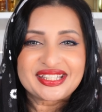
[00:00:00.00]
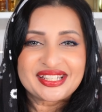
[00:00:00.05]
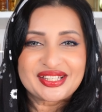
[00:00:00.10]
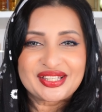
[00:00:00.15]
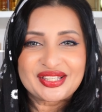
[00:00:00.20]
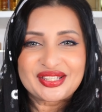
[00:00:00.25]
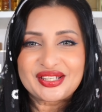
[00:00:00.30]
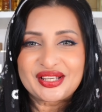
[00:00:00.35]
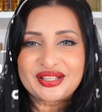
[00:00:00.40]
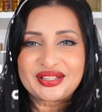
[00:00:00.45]
This
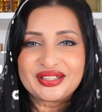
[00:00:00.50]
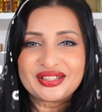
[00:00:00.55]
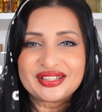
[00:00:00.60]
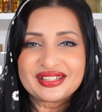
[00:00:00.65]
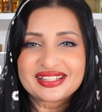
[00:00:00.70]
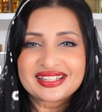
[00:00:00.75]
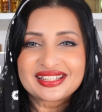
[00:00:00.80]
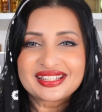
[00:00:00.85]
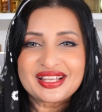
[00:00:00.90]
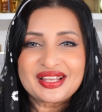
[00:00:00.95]
is your
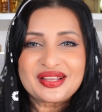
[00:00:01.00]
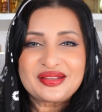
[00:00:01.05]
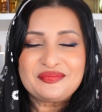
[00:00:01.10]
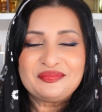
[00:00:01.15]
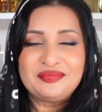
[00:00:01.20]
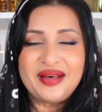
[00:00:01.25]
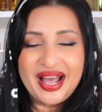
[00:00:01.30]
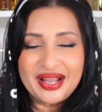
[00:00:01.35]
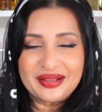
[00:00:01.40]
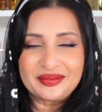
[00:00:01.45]
girl
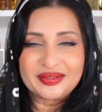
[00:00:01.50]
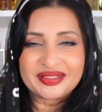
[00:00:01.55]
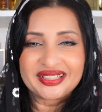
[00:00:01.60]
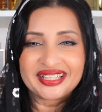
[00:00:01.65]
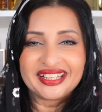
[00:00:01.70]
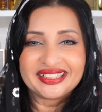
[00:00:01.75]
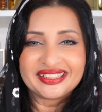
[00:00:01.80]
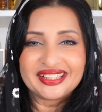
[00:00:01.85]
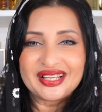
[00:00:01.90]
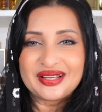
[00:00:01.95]
Sim back with another